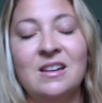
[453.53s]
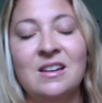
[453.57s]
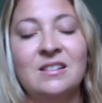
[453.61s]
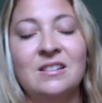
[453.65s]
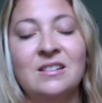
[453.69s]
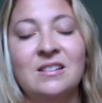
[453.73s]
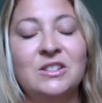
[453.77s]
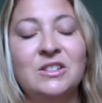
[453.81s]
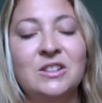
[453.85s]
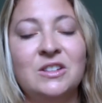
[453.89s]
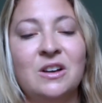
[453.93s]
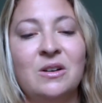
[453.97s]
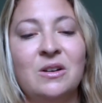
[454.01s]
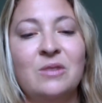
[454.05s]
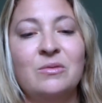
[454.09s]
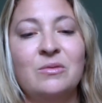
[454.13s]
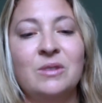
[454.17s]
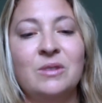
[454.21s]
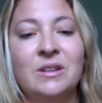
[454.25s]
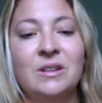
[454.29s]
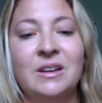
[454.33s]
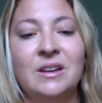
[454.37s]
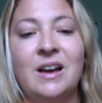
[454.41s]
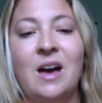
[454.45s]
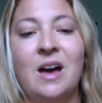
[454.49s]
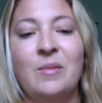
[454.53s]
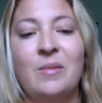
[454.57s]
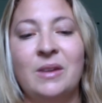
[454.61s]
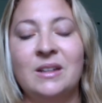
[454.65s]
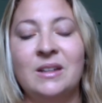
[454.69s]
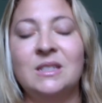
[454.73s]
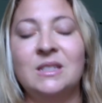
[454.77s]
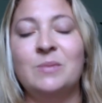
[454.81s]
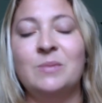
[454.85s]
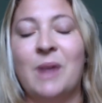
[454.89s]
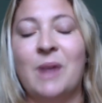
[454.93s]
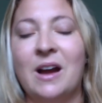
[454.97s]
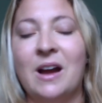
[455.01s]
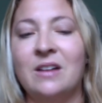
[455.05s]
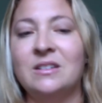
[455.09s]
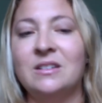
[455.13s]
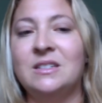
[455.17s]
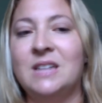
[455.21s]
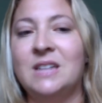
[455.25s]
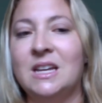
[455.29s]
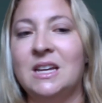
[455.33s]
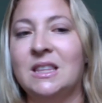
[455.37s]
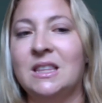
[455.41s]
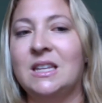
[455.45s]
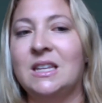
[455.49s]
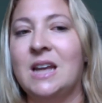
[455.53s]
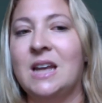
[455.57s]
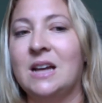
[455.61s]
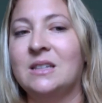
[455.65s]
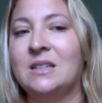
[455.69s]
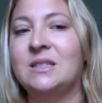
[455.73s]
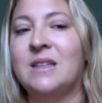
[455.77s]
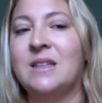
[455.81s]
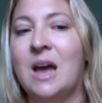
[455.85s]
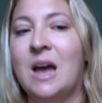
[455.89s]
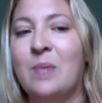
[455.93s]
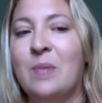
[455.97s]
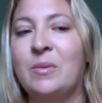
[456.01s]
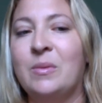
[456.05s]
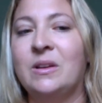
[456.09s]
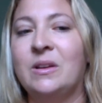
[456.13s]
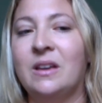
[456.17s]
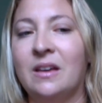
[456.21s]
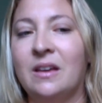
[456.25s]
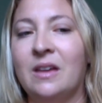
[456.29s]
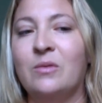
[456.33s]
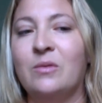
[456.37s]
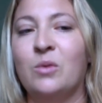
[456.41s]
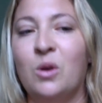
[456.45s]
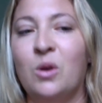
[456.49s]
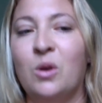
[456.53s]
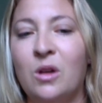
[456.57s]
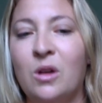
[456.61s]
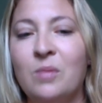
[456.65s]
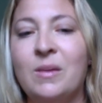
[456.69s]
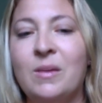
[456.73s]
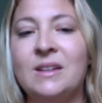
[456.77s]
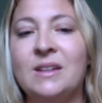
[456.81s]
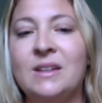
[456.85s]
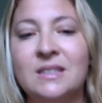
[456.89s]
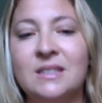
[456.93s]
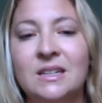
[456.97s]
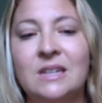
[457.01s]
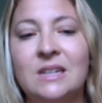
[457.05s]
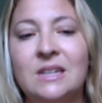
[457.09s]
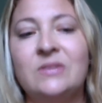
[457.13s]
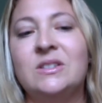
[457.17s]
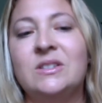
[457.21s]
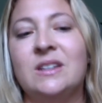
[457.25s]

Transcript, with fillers: And so it really got me inspired to take the next step and, and roll up my sleeves.